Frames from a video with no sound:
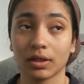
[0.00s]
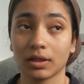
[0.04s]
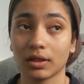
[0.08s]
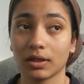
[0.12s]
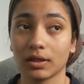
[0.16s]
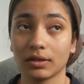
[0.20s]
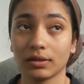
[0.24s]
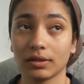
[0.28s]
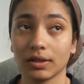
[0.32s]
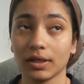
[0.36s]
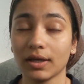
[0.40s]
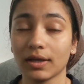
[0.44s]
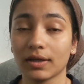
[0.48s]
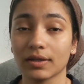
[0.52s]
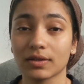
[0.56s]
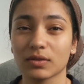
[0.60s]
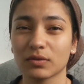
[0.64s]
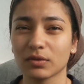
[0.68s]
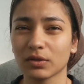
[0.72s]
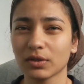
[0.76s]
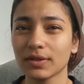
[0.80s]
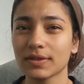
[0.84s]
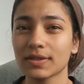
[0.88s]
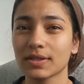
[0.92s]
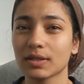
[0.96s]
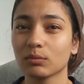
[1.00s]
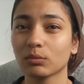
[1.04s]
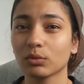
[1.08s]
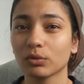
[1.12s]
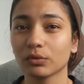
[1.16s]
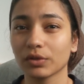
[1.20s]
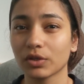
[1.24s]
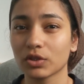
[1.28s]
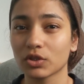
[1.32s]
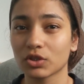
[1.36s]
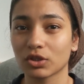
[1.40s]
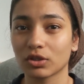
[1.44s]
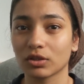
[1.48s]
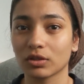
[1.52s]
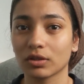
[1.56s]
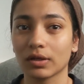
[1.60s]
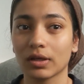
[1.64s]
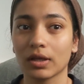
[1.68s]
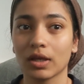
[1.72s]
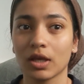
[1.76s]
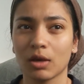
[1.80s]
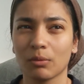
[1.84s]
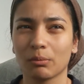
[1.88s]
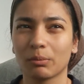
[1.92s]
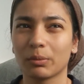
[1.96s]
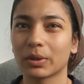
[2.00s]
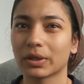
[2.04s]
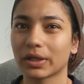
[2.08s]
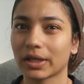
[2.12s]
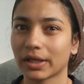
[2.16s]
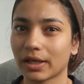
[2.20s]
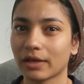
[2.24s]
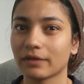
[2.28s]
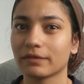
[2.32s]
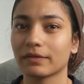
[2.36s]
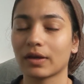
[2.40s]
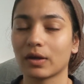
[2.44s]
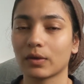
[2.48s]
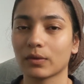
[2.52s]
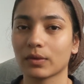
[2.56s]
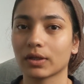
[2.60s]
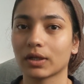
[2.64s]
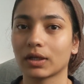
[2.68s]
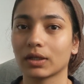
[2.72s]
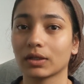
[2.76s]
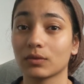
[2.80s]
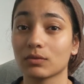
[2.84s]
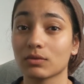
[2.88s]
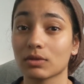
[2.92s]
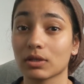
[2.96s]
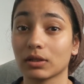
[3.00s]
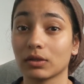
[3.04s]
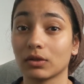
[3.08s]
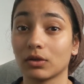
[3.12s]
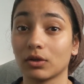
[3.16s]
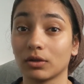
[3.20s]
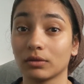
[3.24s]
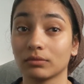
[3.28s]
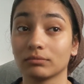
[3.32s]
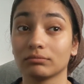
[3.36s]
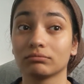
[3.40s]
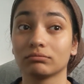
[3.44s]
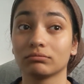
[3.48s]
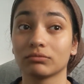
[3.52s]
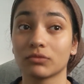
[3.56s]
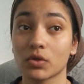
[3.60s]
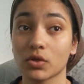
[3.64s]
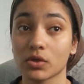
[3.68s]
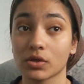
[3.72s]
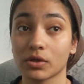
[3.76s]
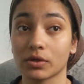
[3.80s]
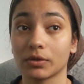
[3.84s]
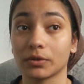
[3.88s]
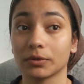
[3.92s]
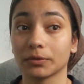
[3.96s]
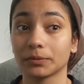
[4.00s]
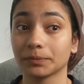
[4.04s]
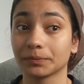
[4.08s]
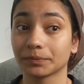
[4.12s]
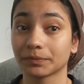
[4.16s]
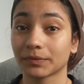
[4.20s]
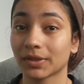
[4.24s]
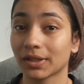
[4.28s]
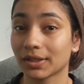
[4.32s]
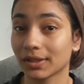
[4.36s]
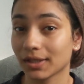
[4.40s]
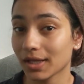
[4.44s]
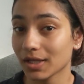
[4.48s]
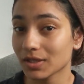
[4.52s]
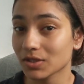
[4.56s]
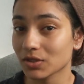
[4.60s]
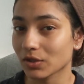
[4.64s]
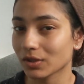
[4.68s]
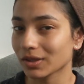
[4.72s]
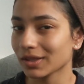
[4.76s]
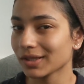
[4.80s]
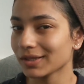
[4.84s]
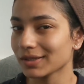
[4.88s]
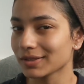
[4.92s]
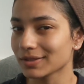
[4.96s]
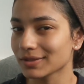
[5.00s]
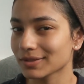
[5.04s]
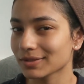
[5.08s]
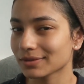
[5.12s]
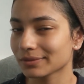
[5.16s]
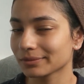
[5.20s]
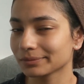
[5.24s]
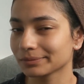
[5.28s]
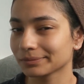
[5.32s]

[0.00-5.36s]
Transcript: And yeah, it's a very simple feature, but I have found that I use it a lot, so it's on the list.